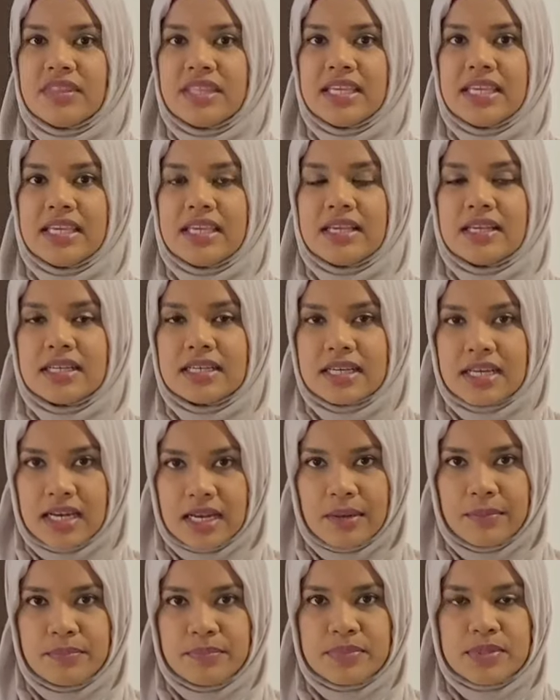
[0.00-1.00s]
the
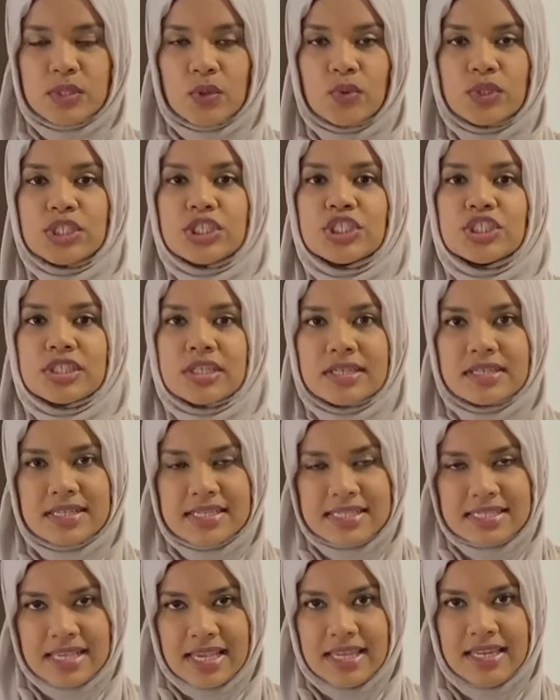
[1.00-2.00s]
clumps or
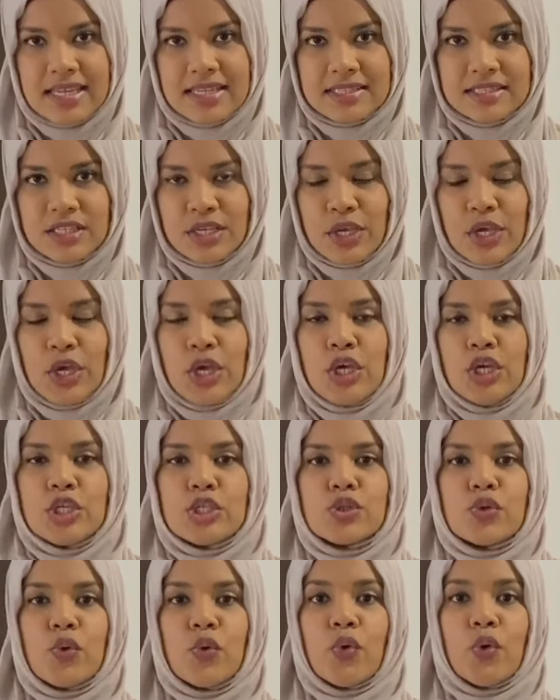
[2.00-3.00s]
chunks in it.
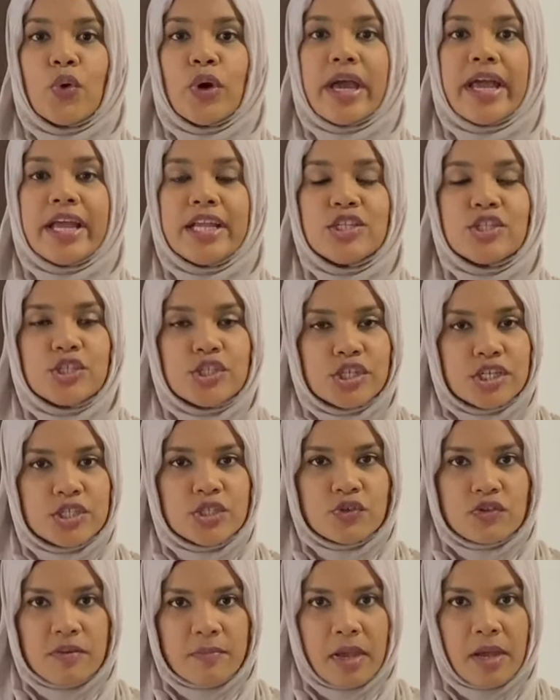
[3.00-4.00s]
So
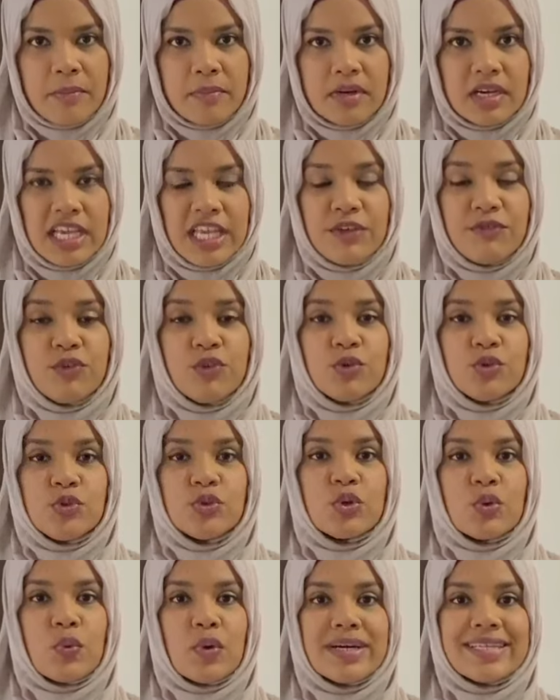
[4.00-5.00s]
just remember, if you
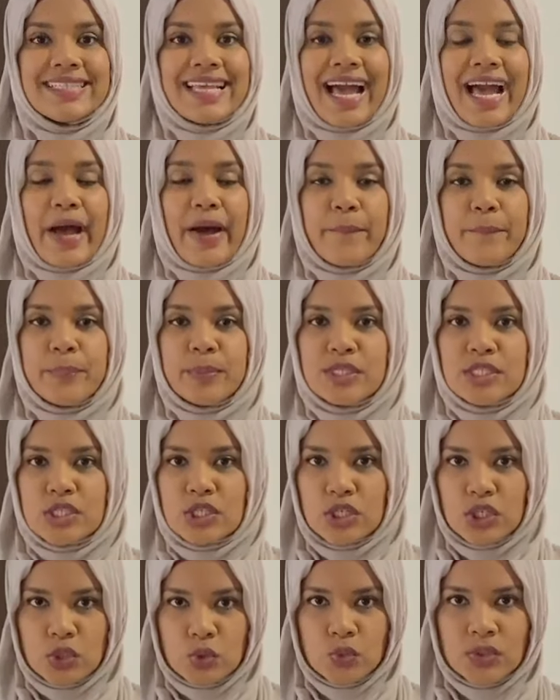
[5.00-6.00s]
do want
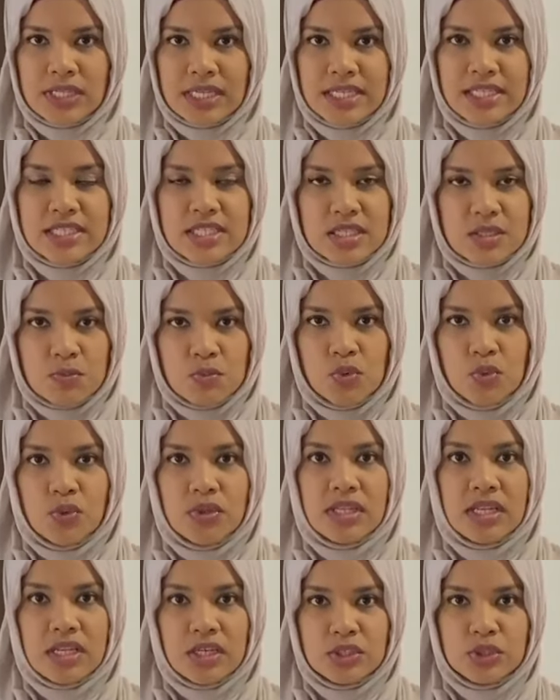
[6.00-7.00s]
absolutely
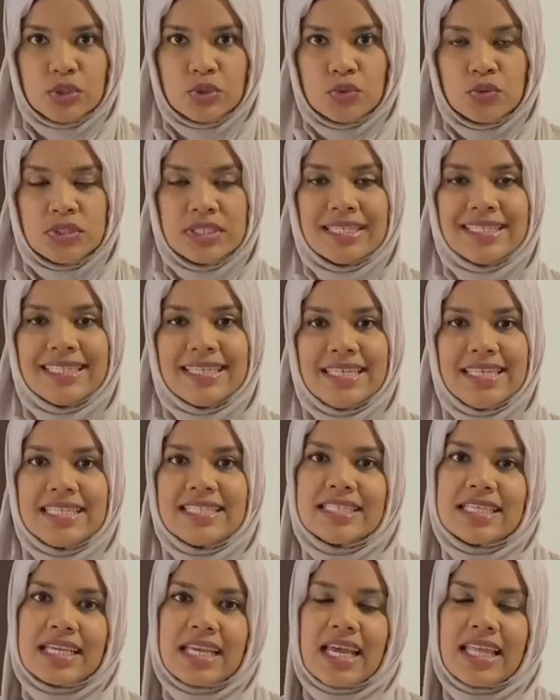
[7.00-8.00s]
smooth ladoo, you
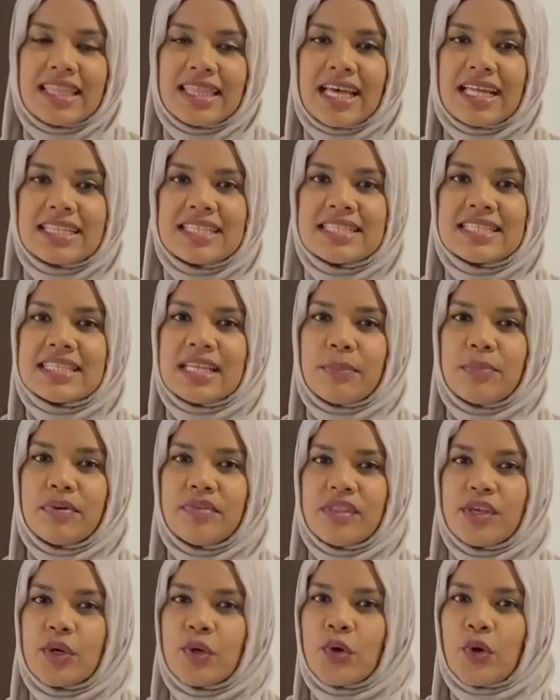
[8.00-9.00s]
need to get that step of
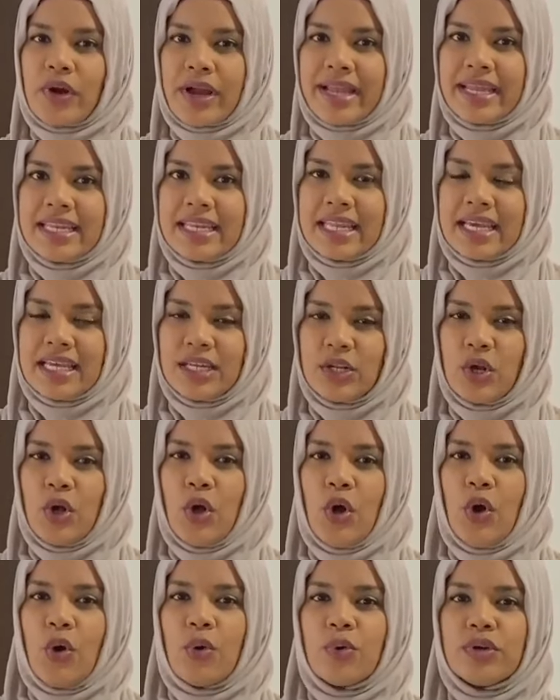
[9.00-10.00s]
the grinding
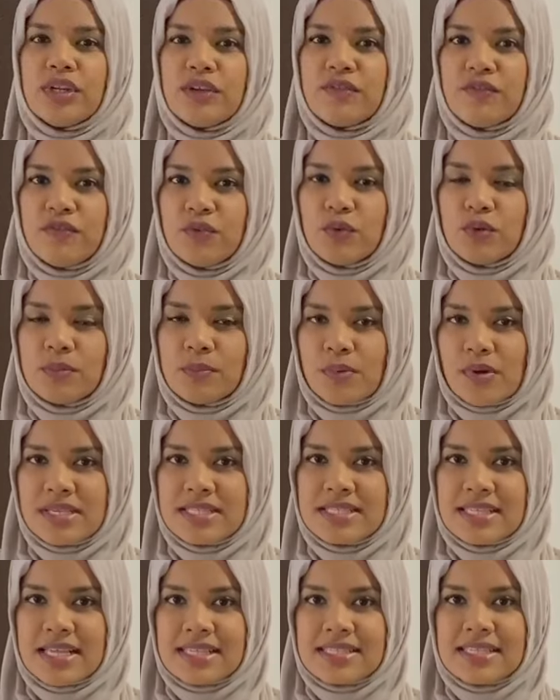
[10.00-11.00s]
or the food
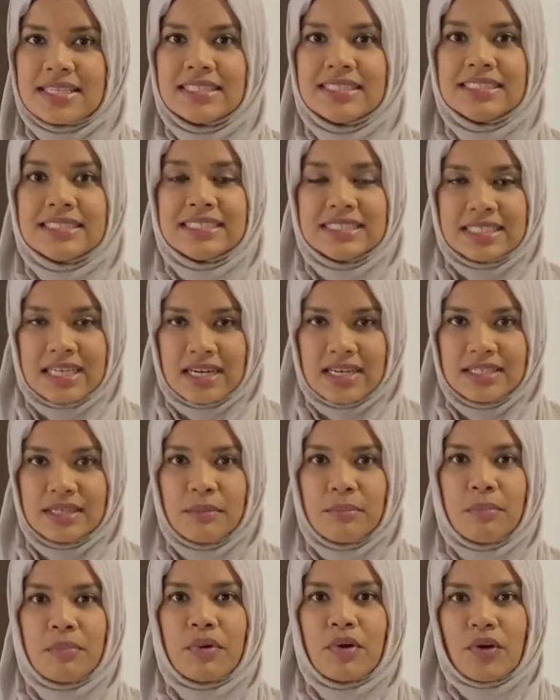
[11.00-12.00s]
processing
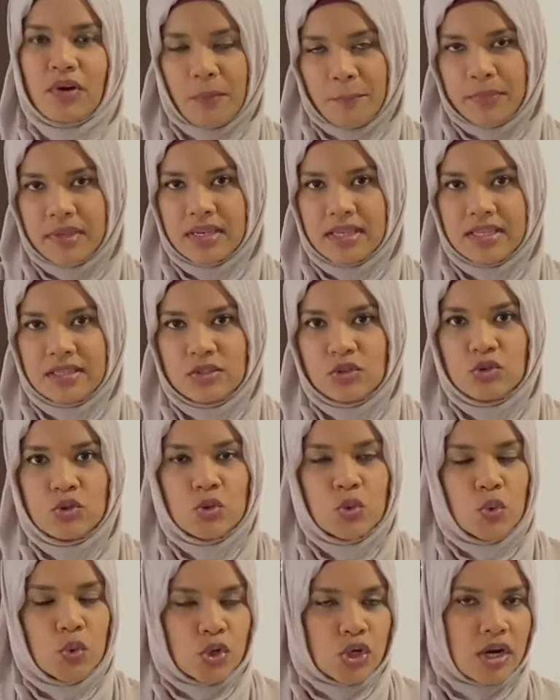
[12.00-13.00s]
done properly.
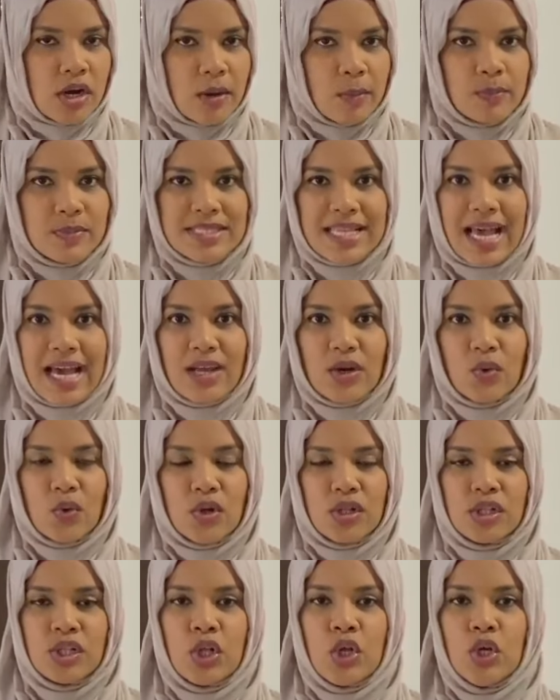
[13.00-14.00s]
No crumbs at
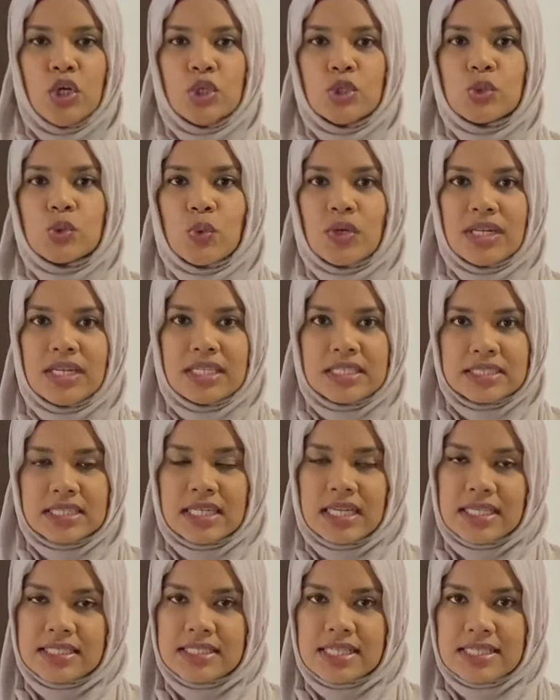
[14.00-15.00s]
all. Do a little
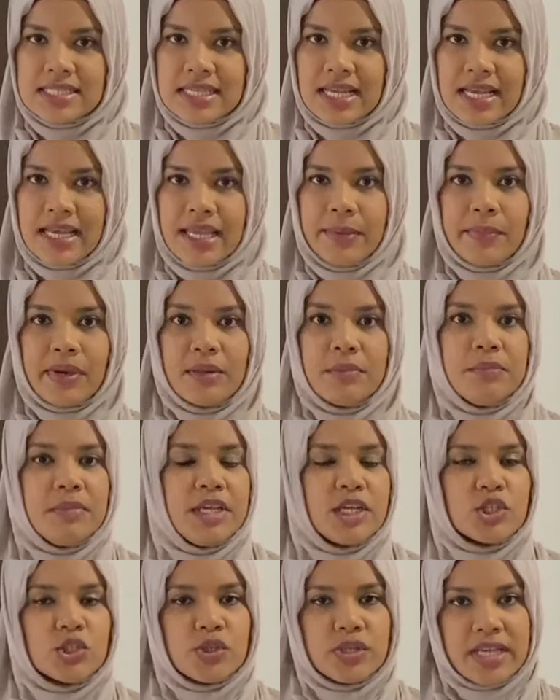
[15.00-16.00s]
at a time and
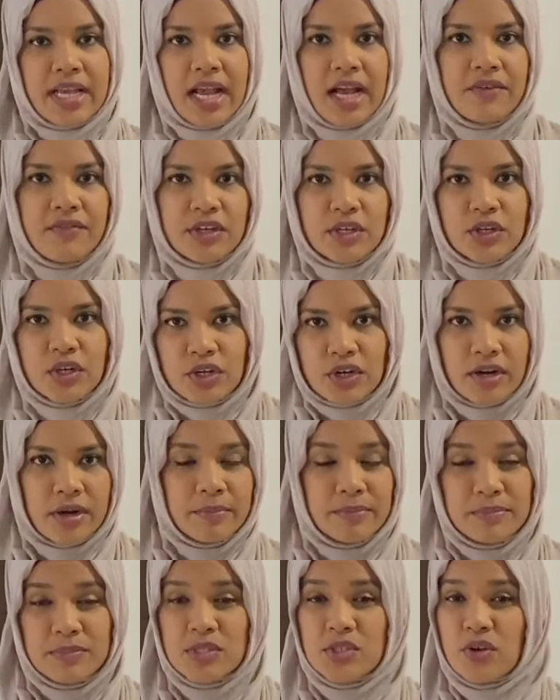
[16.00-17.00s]
make sure you have it
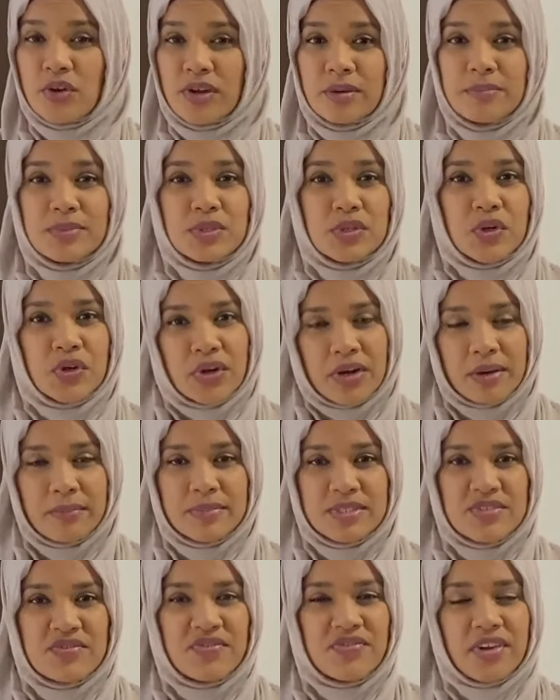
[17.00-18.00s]
crumbs,
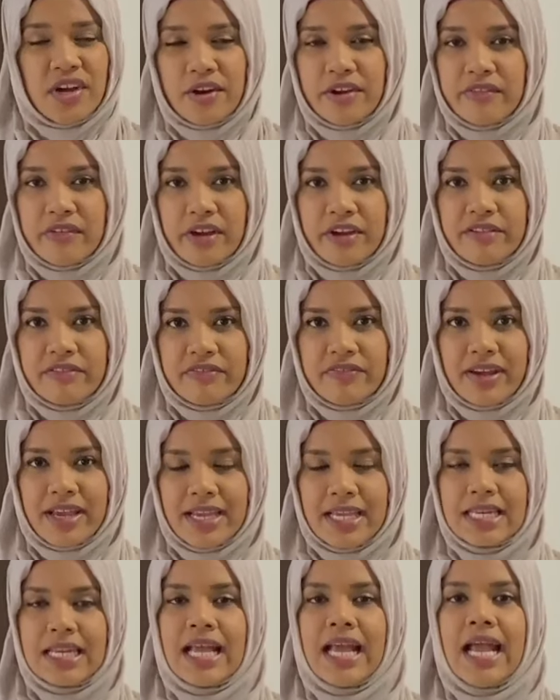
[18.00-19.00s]
very, very
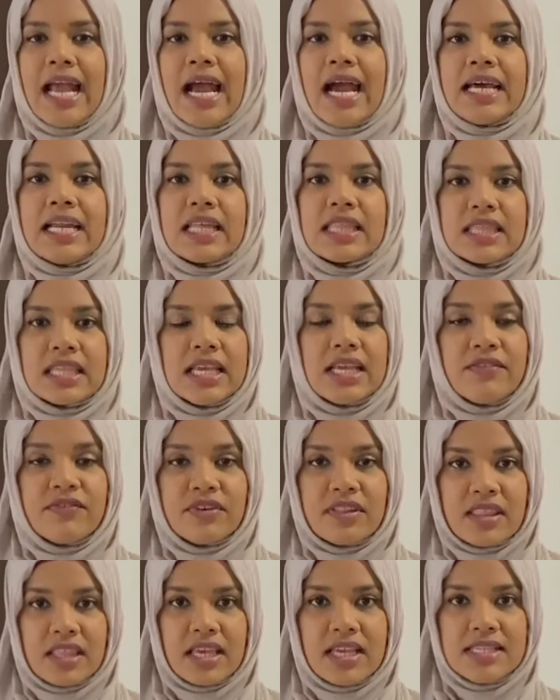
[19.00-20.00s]
fine. And I think
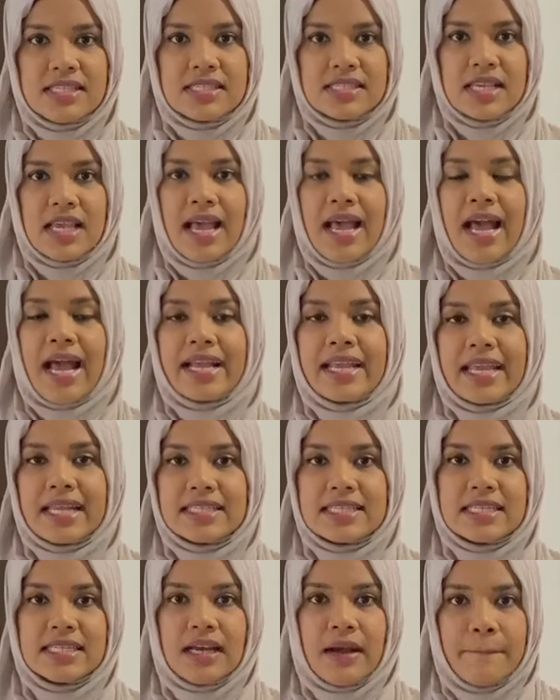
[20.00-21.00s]
for this, I'm
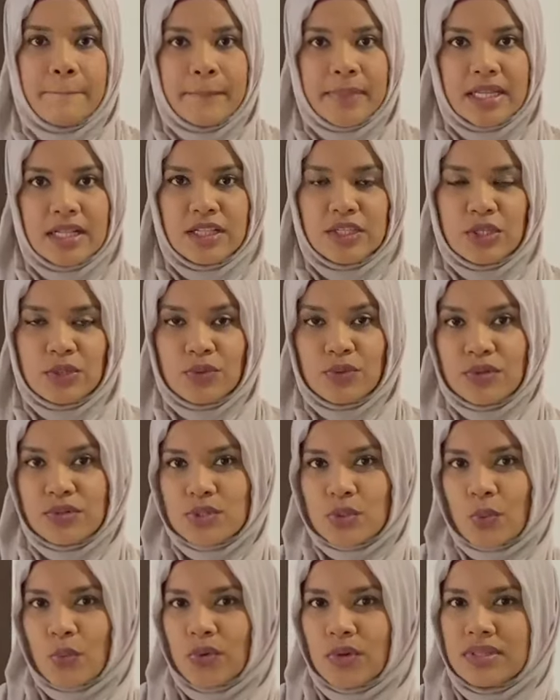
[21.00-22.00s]
getting a mill, you know,
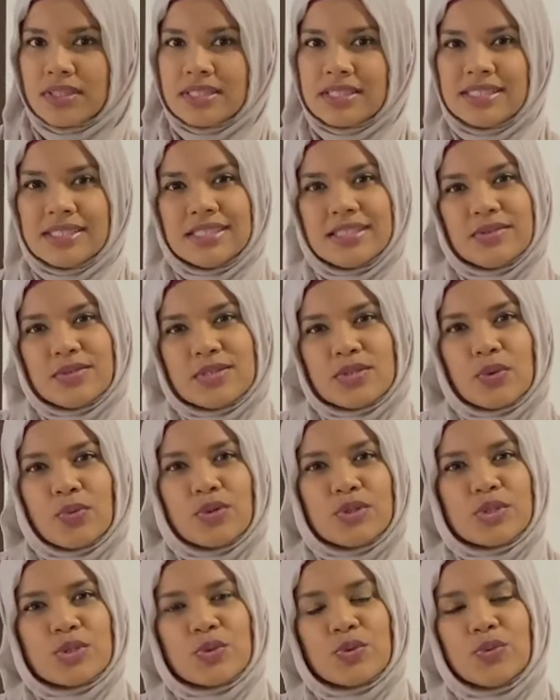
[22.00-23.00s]
those old
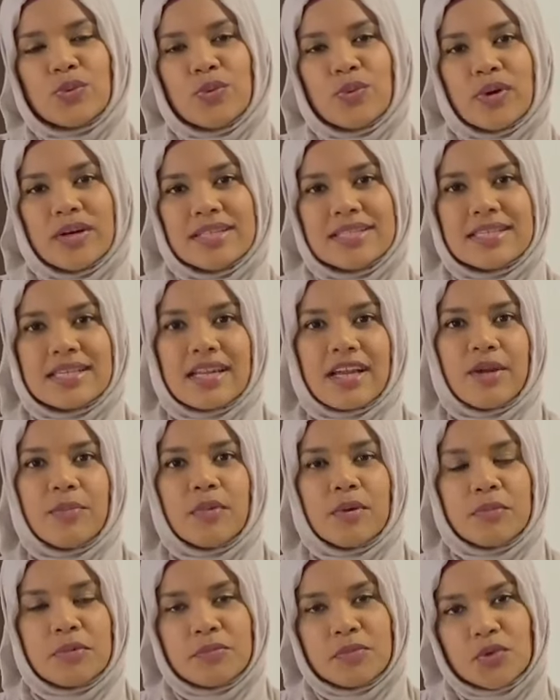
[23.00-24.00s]
school ones that I
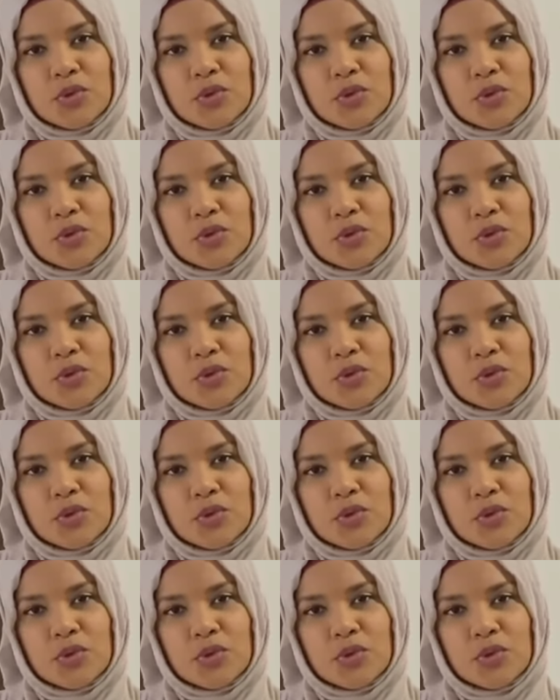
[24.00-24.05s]
remember